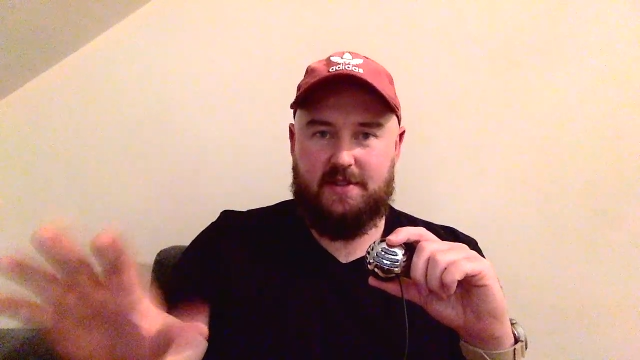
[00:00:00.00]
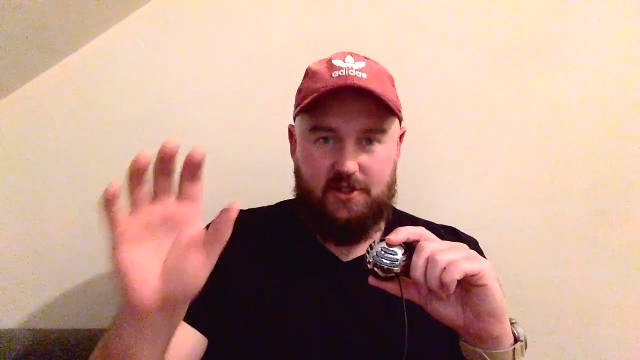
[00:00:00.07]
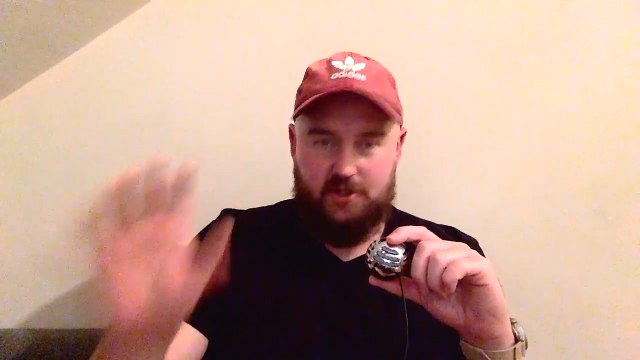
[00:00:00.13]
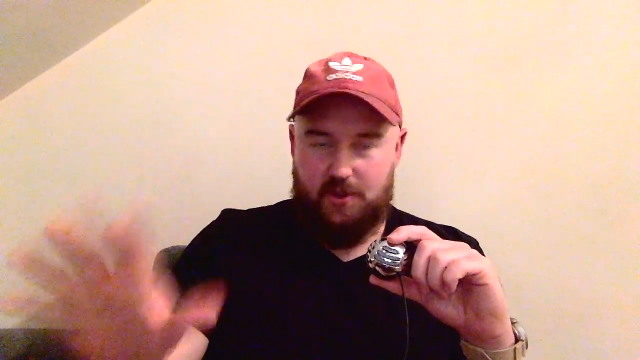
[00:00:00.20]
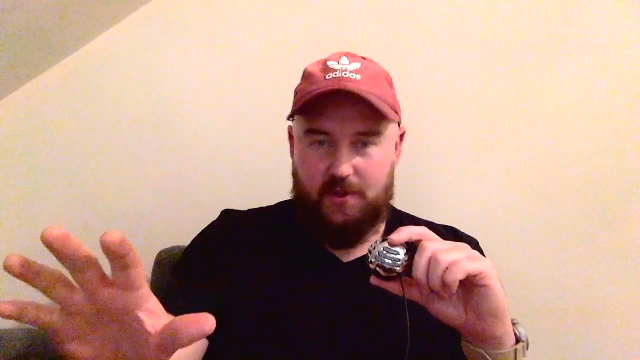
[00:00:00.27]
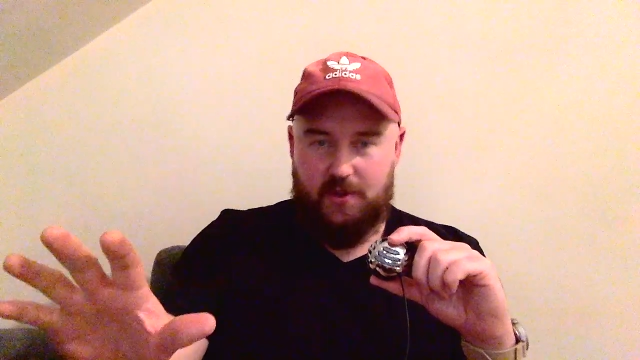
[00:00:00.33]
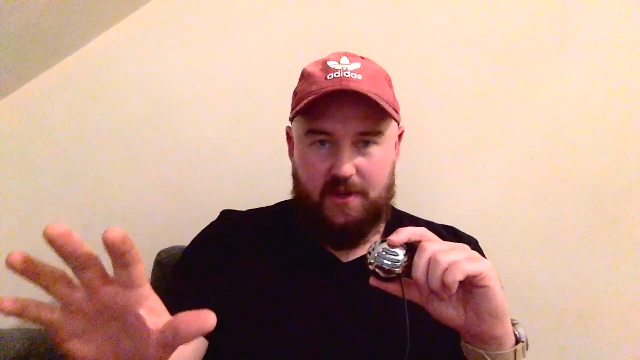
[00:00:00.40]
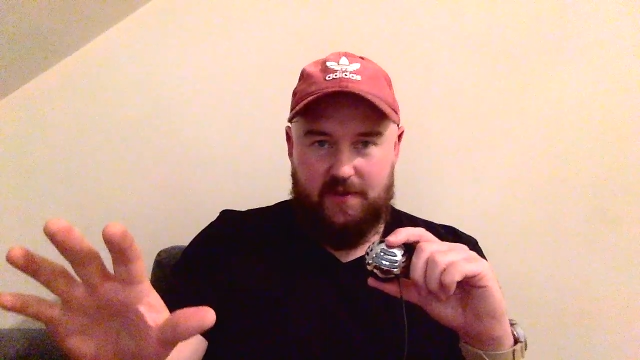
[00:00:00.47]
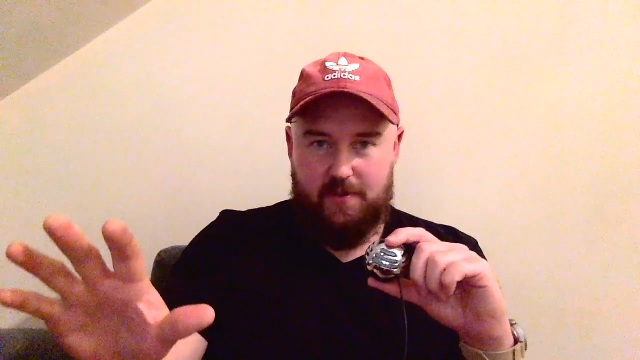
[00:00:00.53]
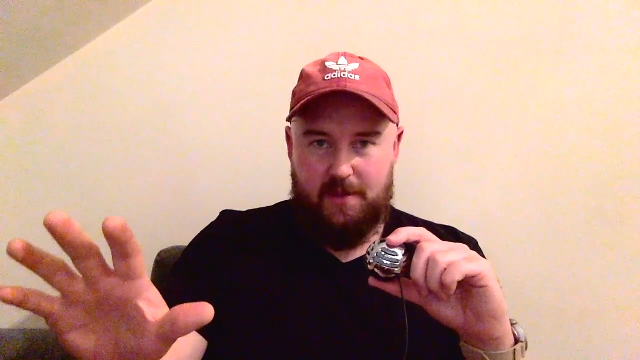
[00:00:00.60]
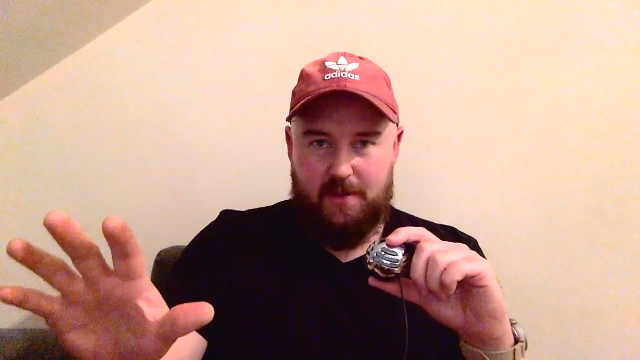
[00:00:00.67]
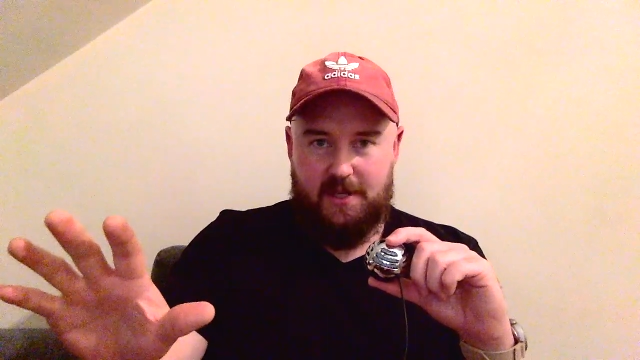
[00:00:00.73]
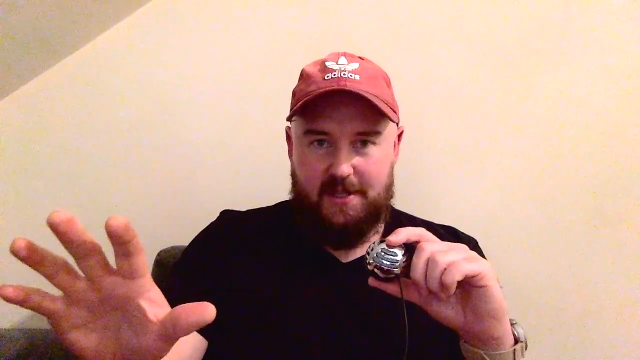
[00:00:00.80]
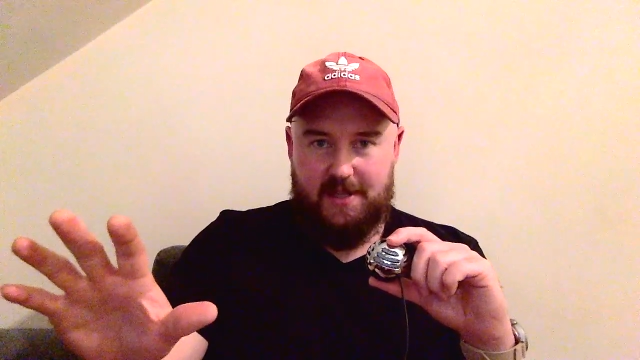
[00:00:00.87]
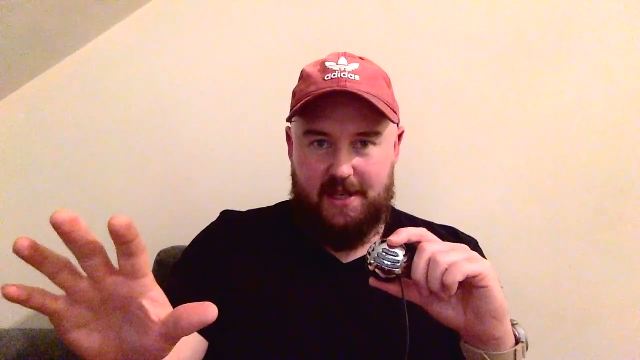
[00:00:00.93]
Don't give your
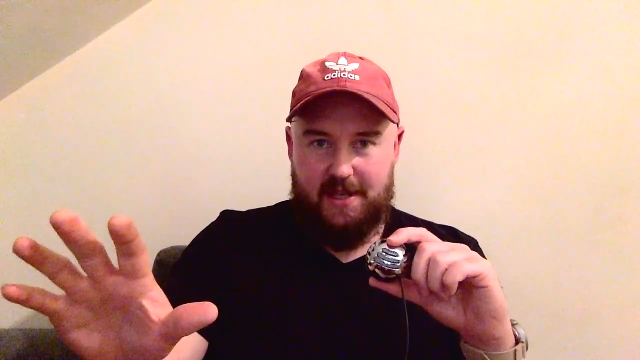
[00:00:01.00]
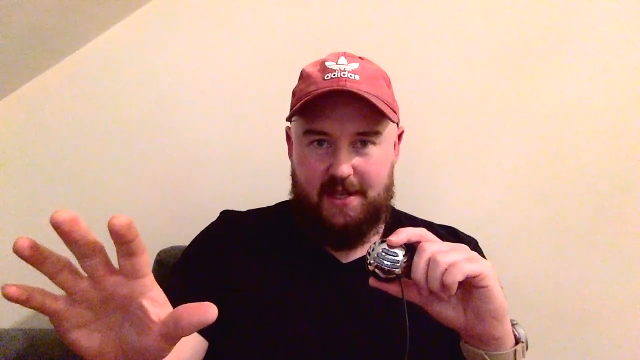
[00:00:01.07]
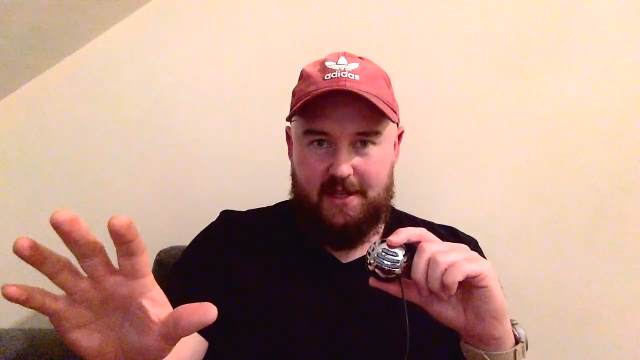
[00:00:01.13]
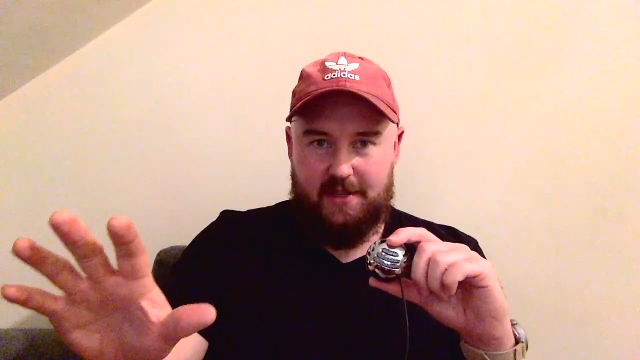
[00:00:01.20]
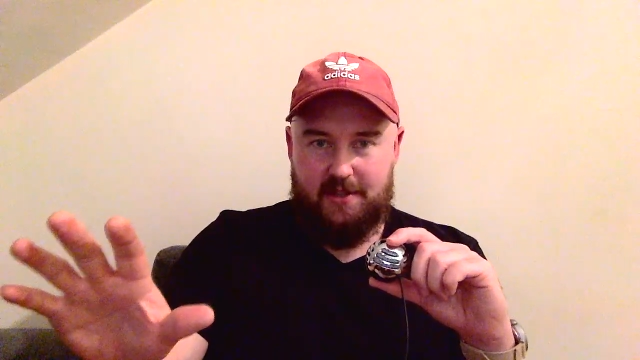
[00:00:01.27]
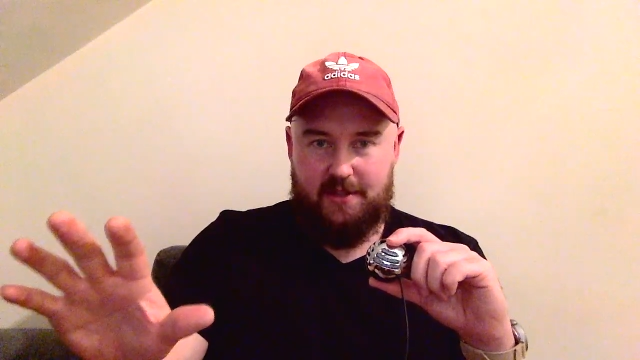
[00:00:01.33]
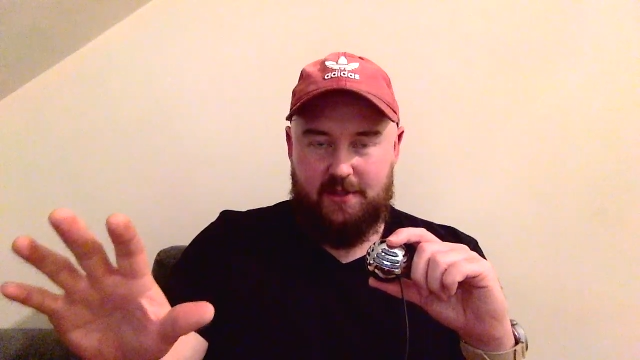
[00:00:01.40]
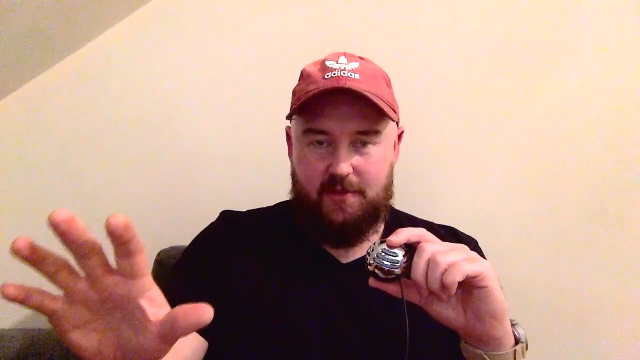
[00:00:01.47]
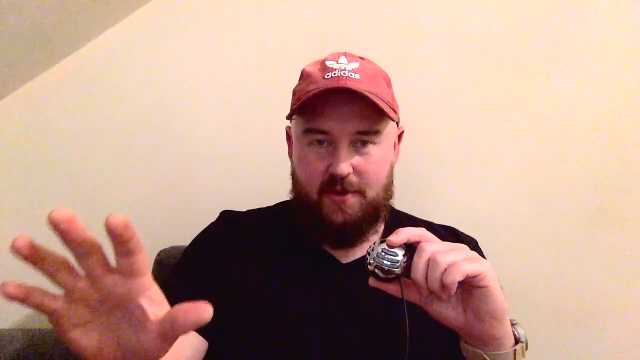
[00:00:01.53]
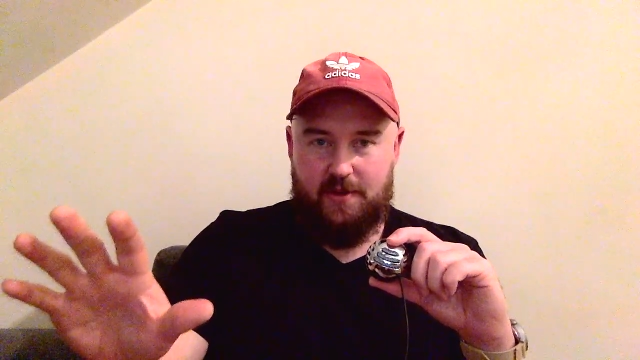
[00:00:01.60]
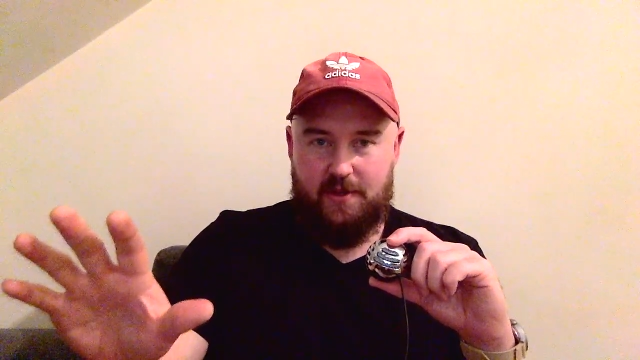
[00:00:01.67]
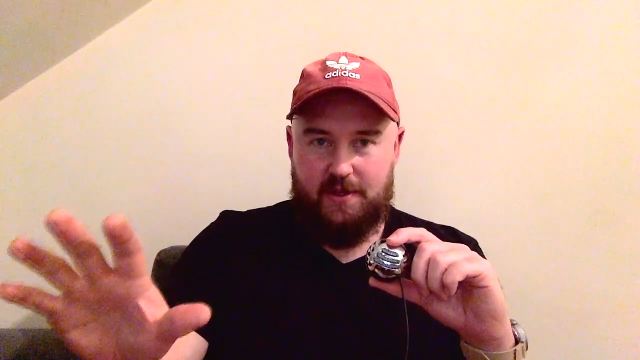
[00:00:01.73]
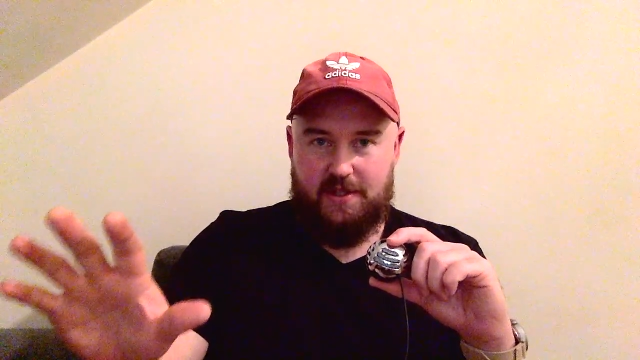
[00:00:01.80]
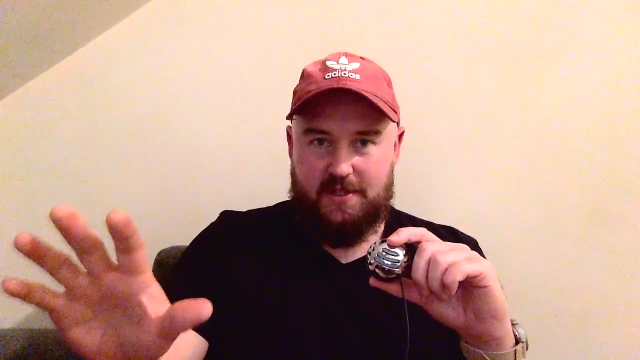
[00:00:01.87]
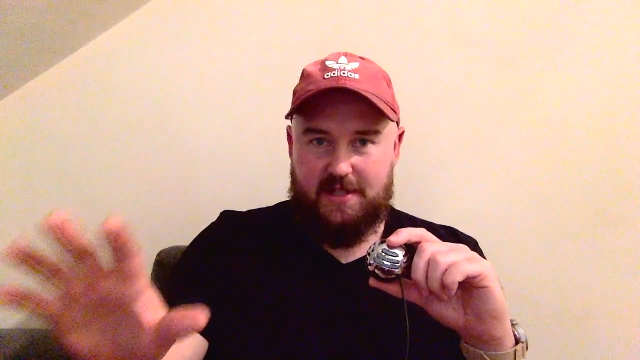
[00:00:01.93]
money to anything that you don't
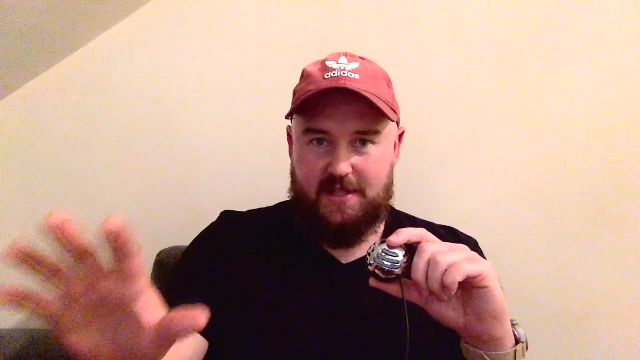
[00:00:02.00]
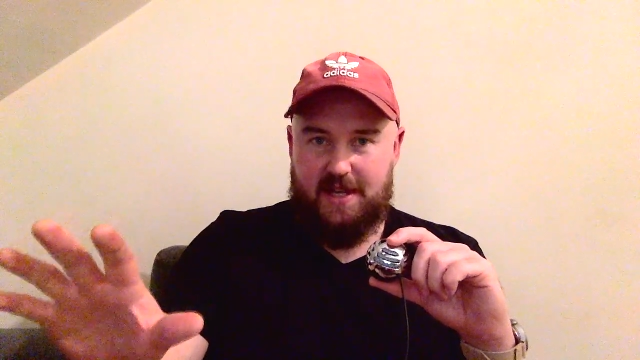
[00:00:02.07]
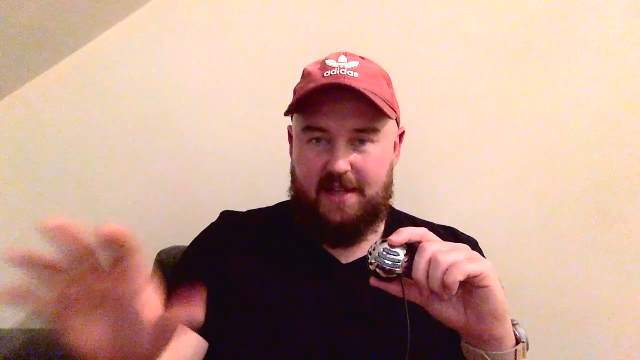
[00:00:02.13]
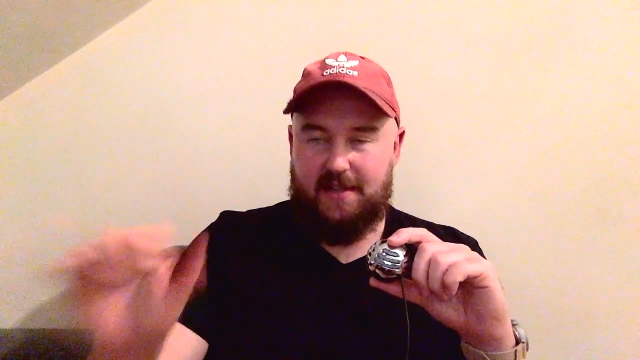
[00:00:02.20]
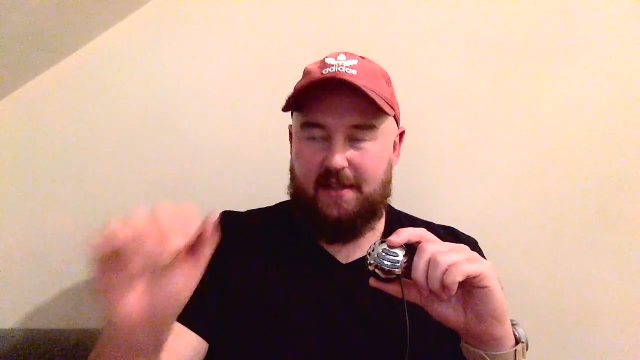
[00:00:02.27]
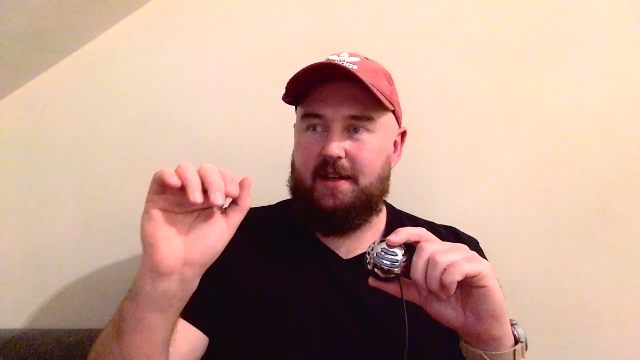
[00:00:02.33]
understand.